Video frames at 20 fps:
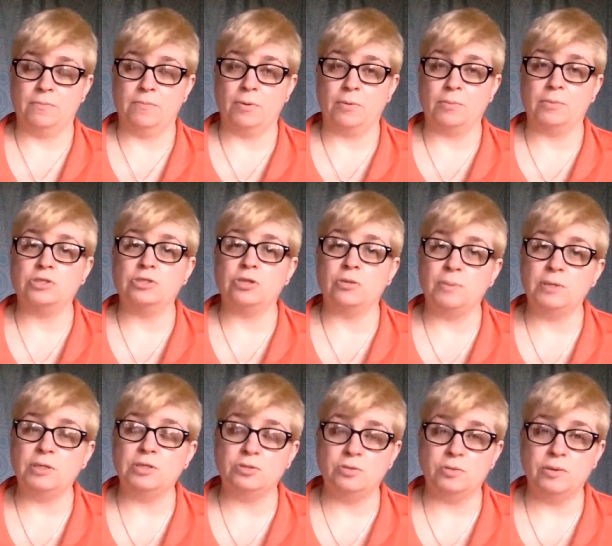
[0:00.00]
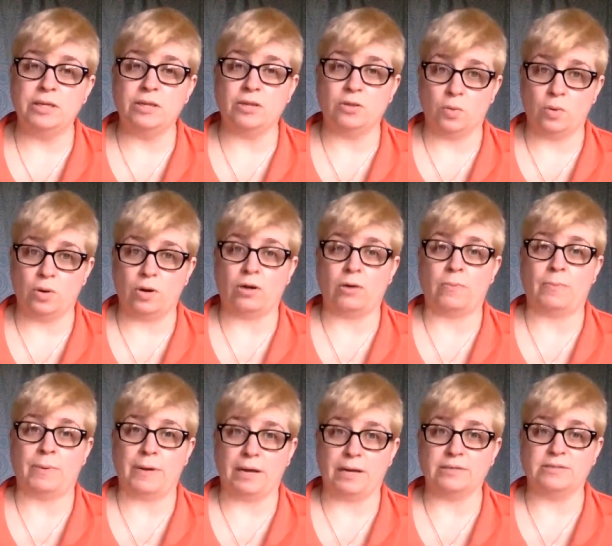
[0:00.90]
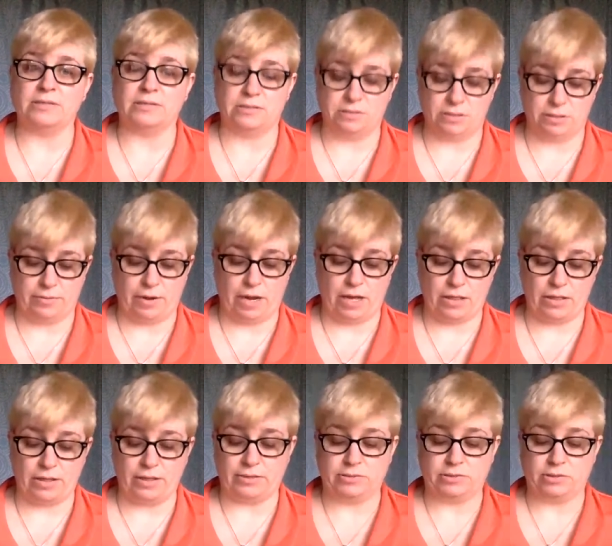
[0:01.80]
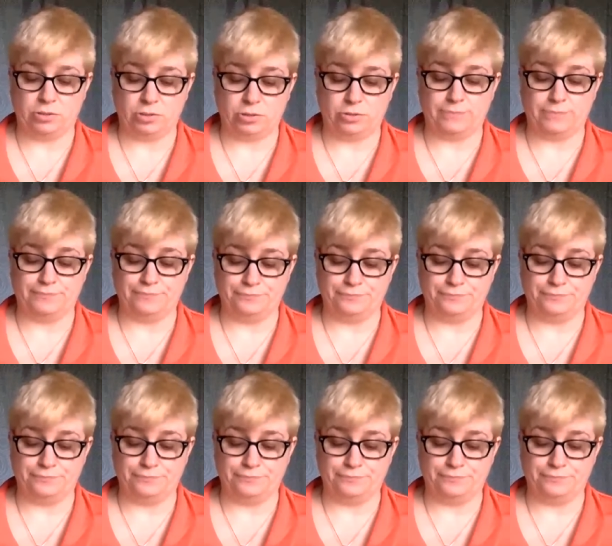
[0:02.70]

but we should be doing the work because it's the right thing to do.